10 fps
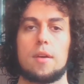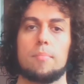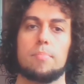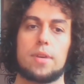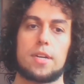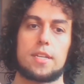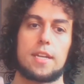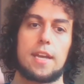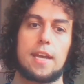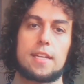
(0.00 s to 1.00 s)
but
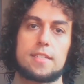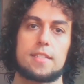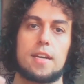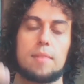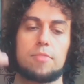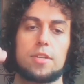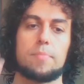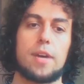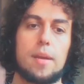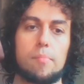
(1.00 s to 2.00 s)
as time
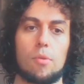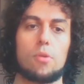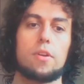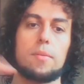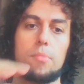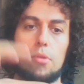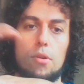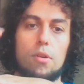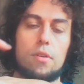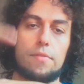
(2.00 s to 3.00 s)
went by, more and
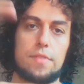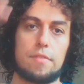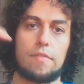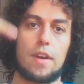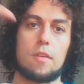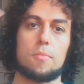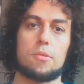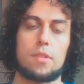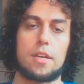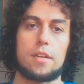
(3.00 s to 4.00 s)
more of the
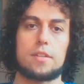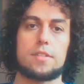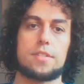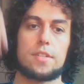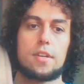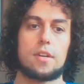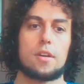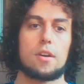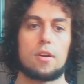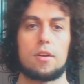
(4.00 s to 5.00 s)
valuable layers
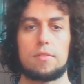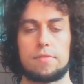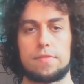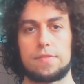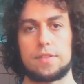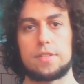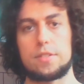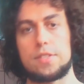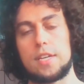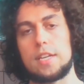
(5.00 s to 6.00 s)
of
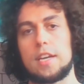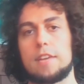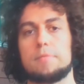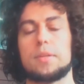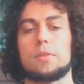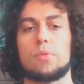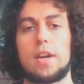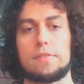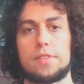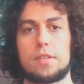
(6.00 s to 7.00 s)
understanding have been
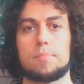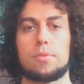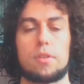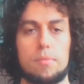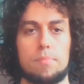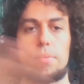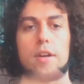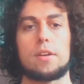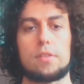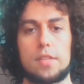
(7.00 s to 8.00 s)
grafted upon
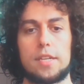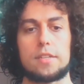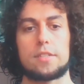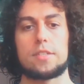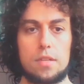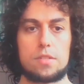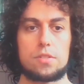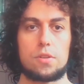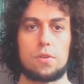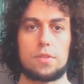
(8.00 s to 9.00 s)
prior layers,
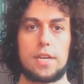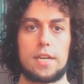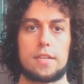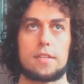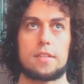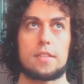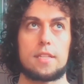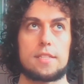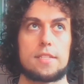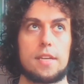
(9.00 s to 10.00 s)
so that,
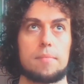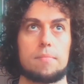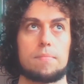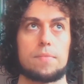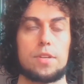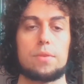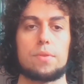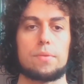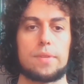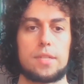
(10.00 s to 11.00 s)
let's say,
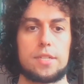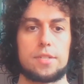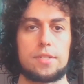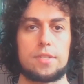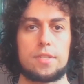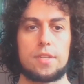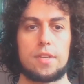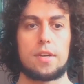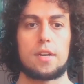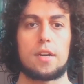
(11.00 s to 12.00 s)
newer religions
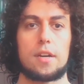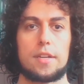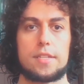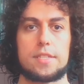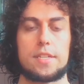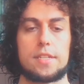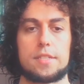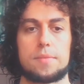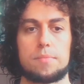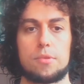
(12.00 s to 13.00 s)
are in a
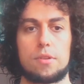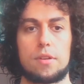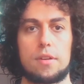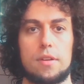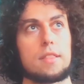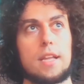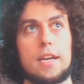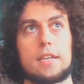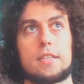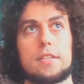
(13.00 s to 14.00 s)
sense more
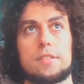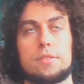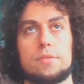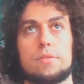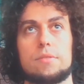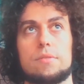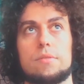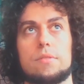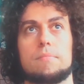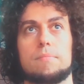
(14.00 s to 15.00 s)
likely
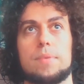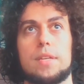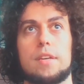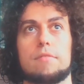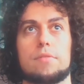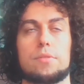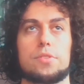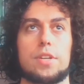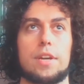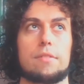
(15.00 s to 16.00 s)
to be
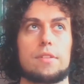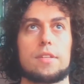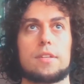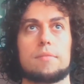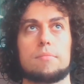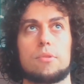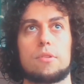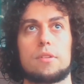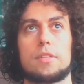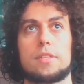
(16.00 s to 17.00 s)
evolutionarily and
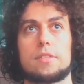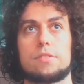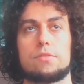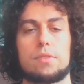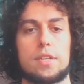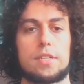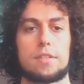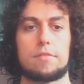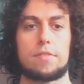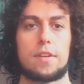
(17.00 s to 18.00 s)
morally
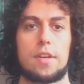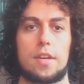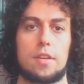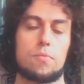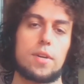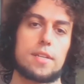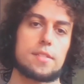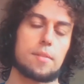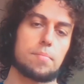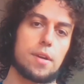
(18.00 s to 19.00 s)
instructive in
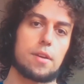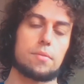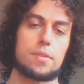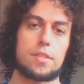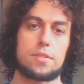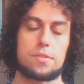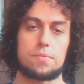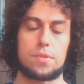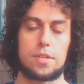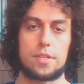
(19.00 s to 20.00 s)
ways that prior religions
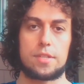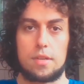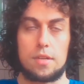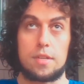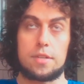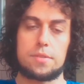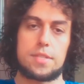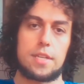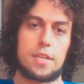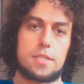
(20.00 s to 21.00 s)
weren't. An
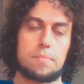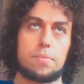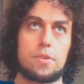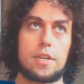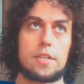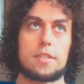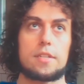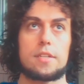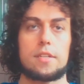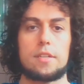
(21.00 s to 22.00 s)
interesting case in point
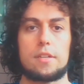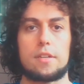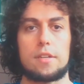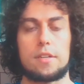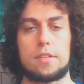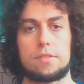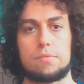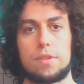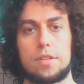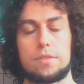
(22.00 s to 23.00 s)
here is
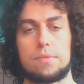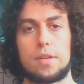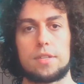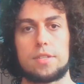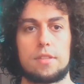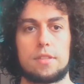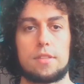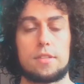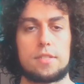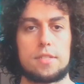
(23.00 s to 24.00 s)
René Girard's
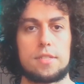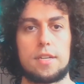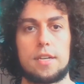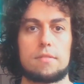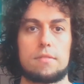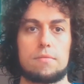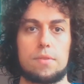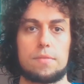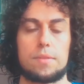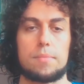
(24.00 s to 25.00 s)
thesis that
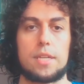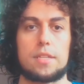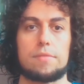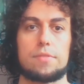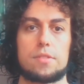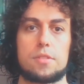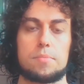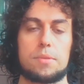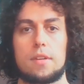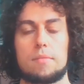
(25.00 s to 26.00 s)
one of the main differences
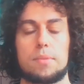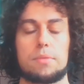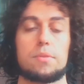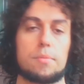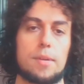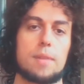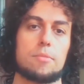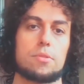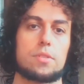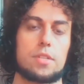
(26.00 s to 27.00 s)
between the
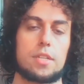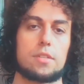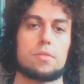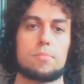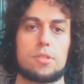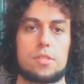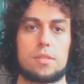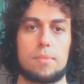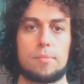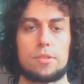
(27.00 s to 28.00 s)
Bible containing 2 books
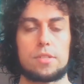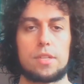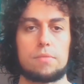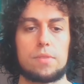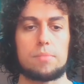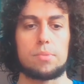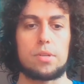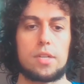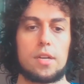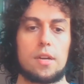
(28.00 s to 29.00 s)
and the Bible containing 1
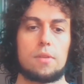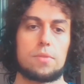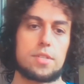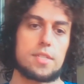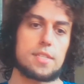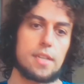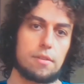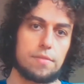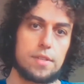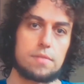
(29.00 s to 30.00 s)
book, which is the
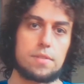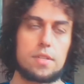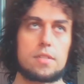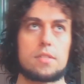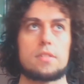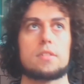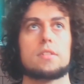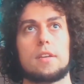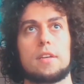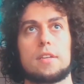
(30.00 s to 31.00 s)
sacrifice of
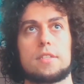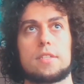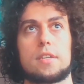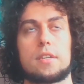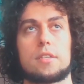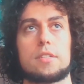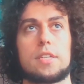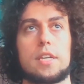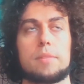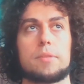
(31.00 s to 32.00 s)
Jesus, is a
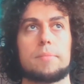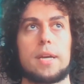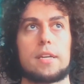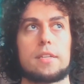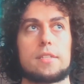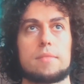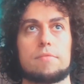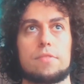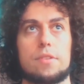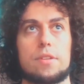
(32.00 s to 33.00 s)
containment
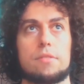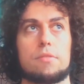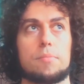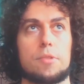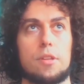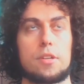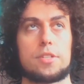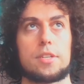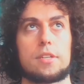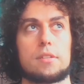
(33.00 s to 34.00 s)
mechanism for an
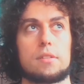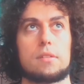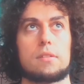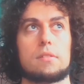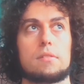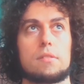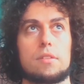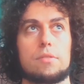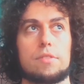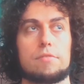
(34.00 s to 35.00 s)
anthropological,
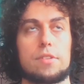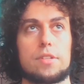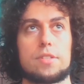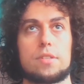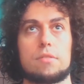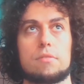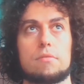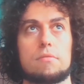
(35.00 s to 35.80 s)
universal,